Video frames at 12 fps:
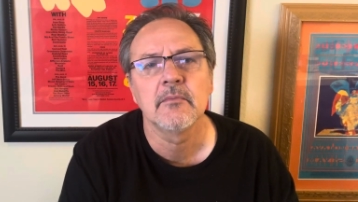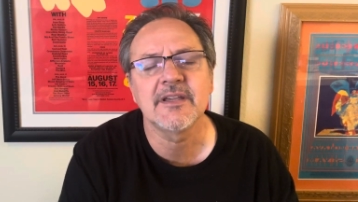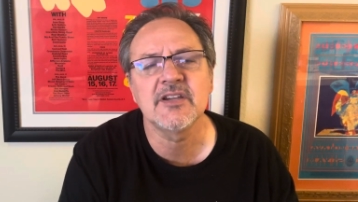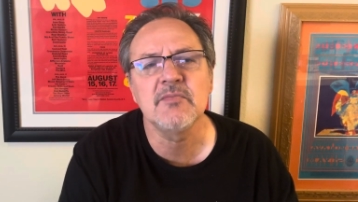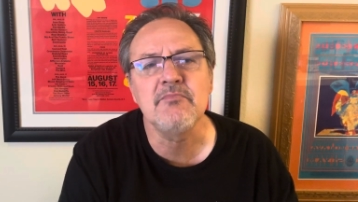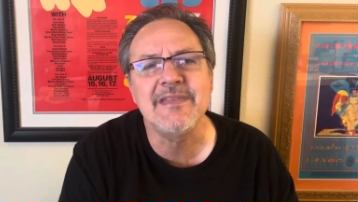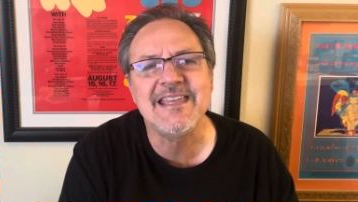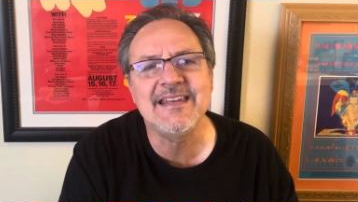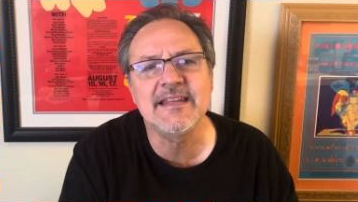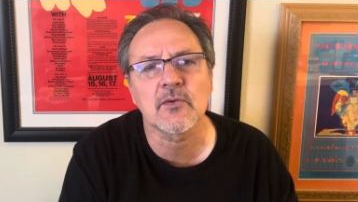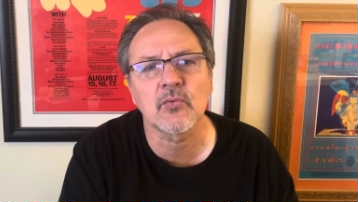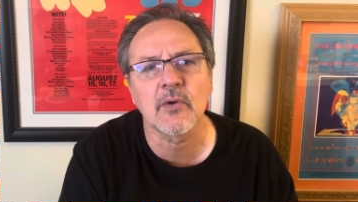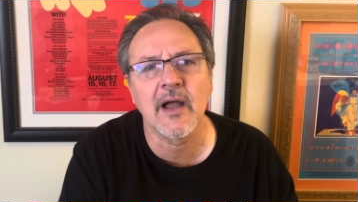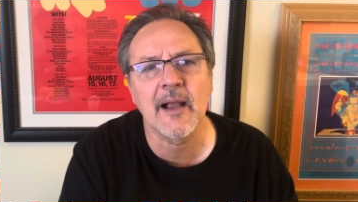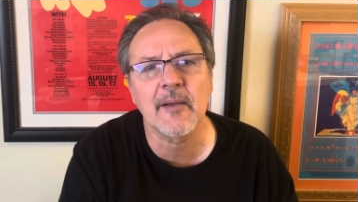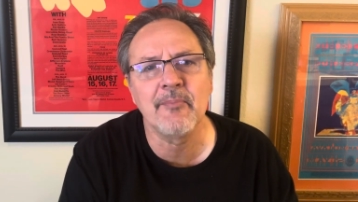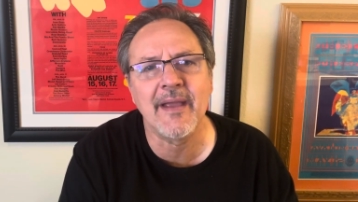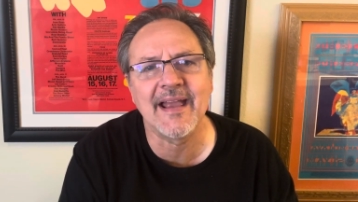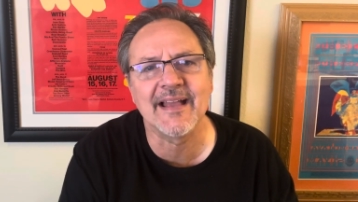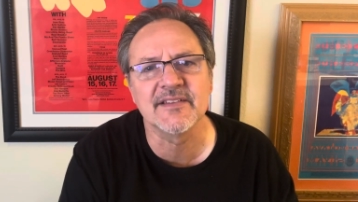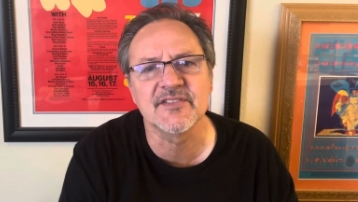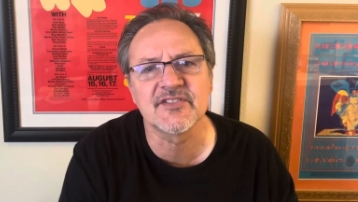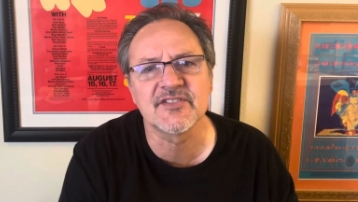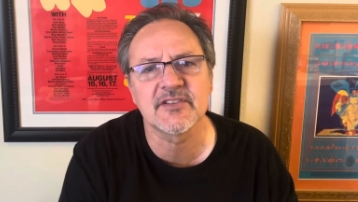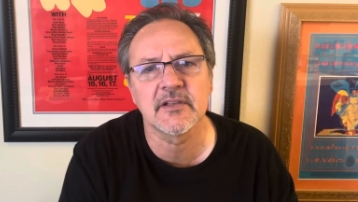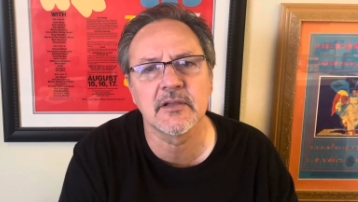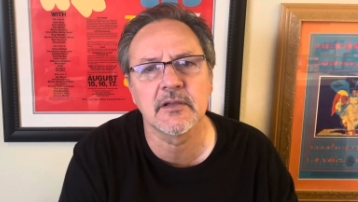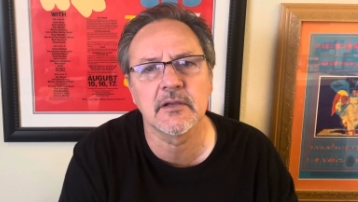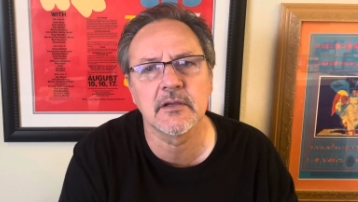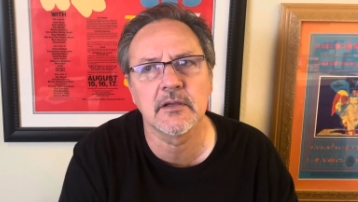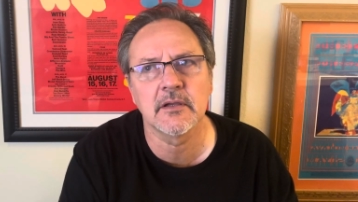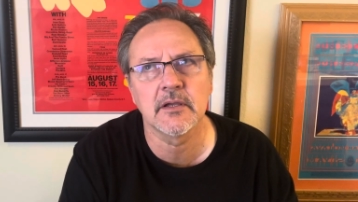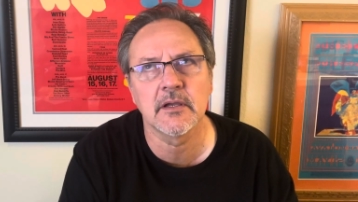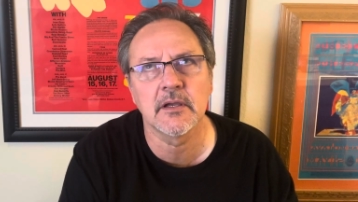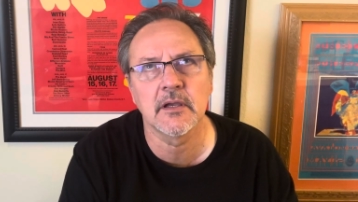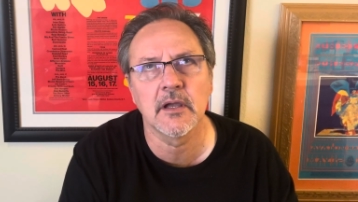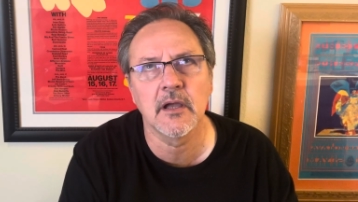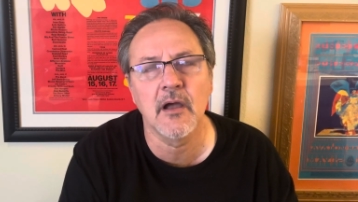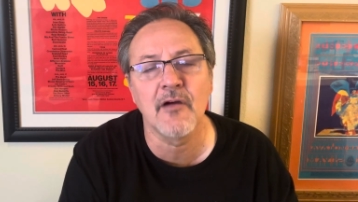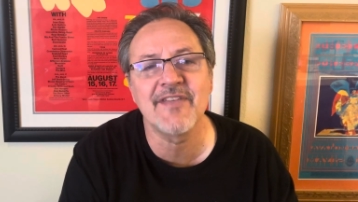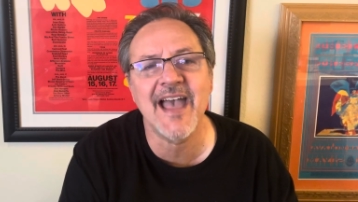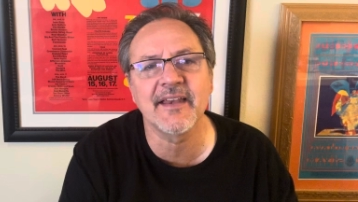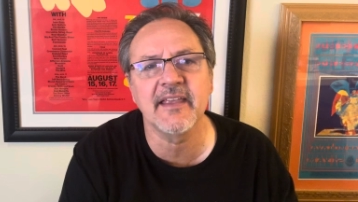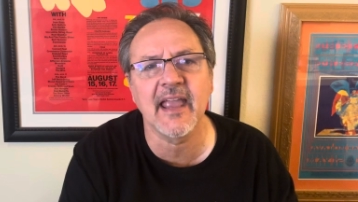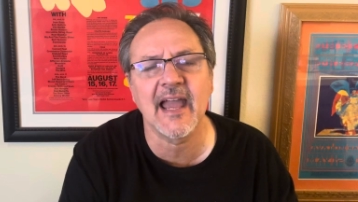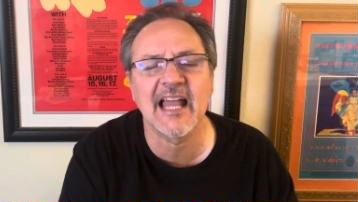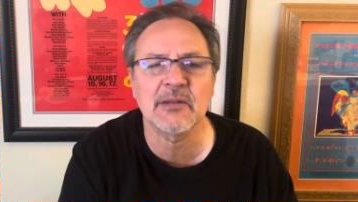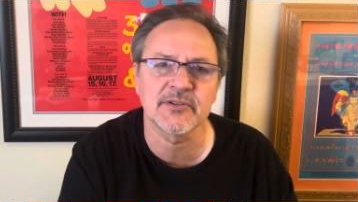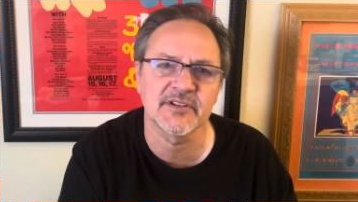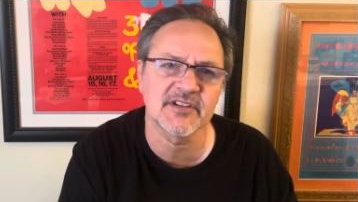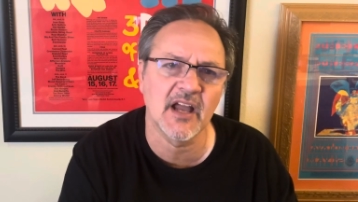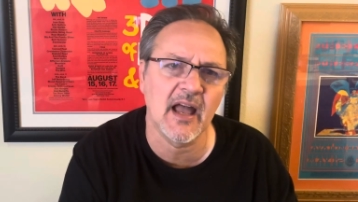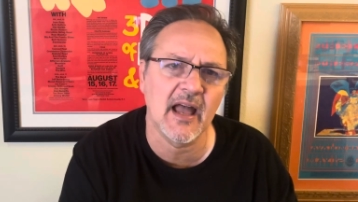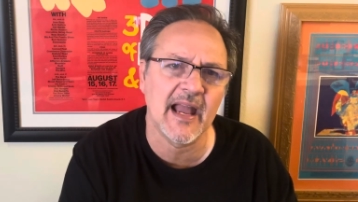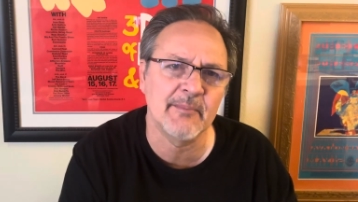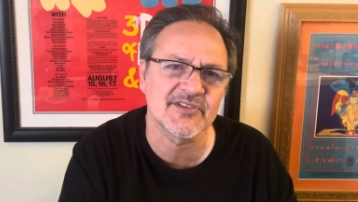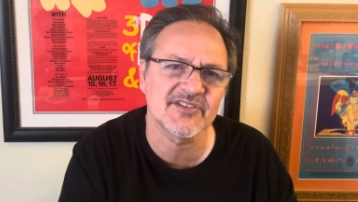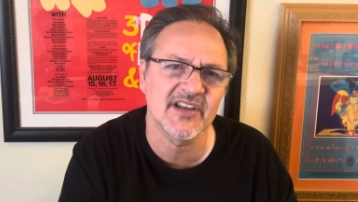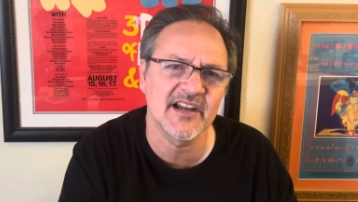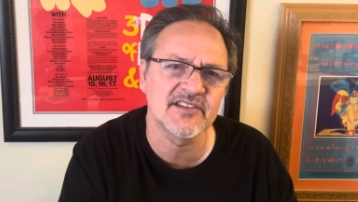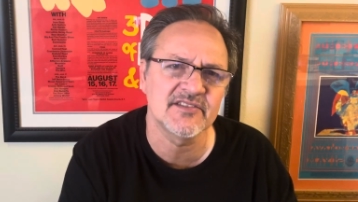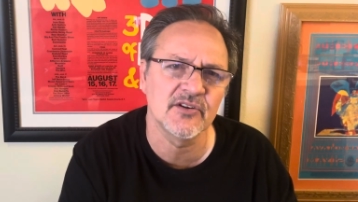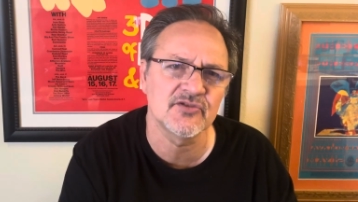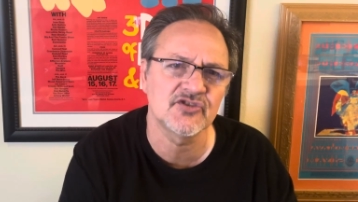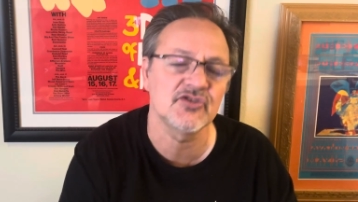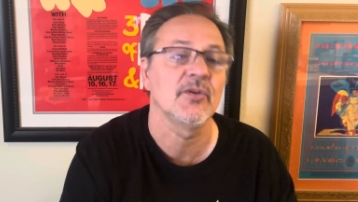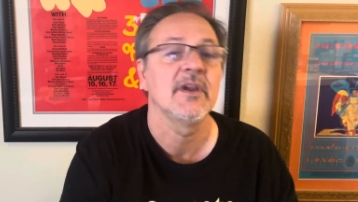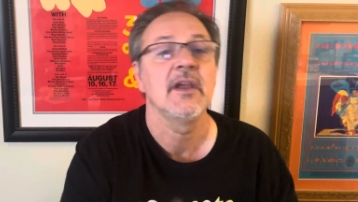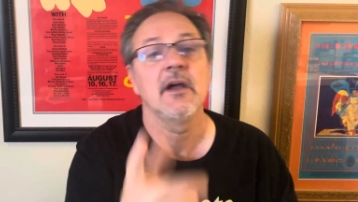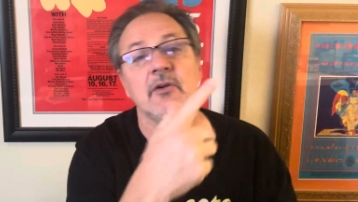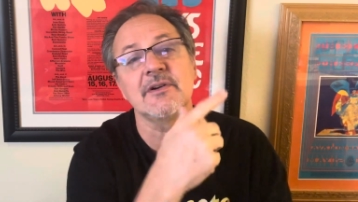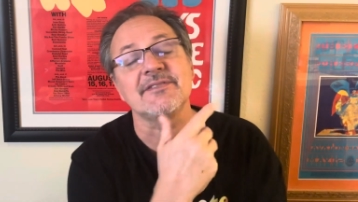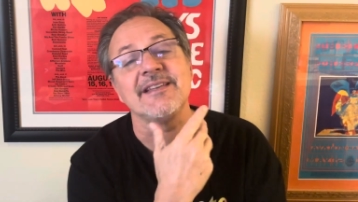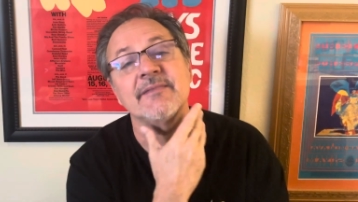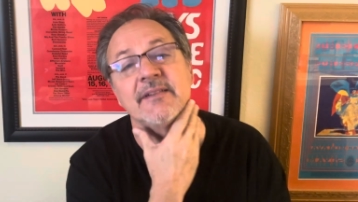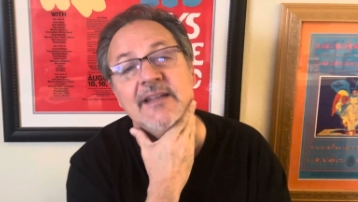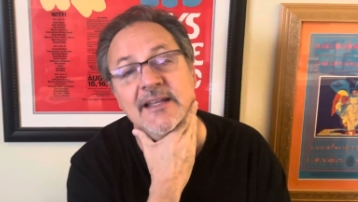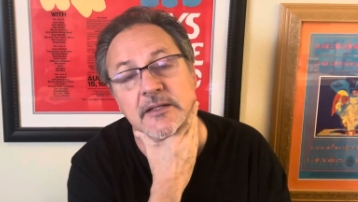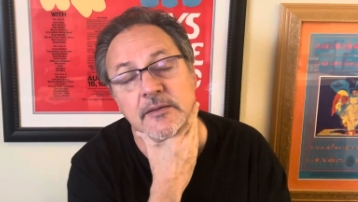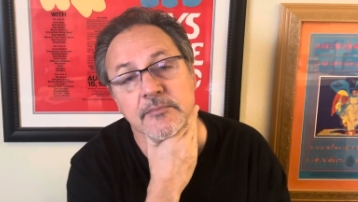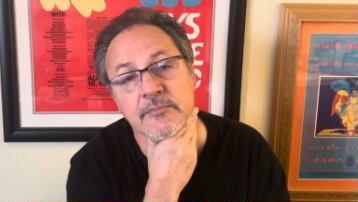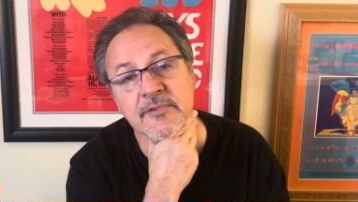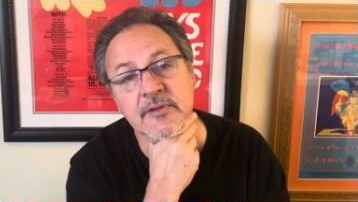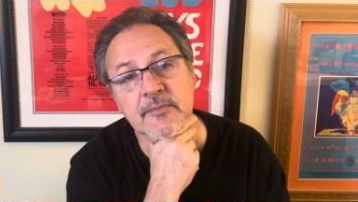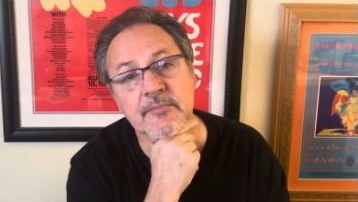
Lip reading: comedic rock bands of that caliber at the time besides those two. Of course, England had the